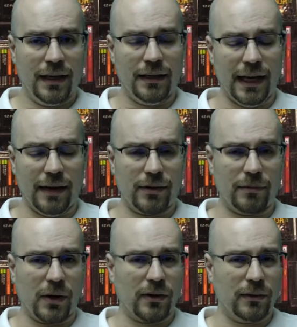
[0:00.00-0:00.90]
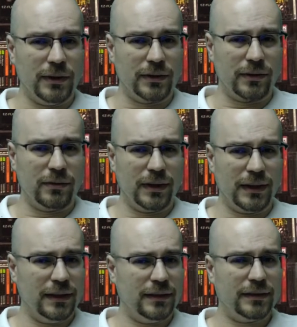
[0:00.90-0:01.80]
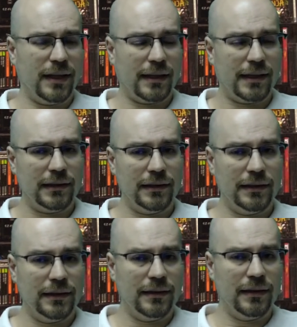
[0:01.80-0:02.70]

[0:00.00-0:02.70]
the aftermarket ones are really just not that good.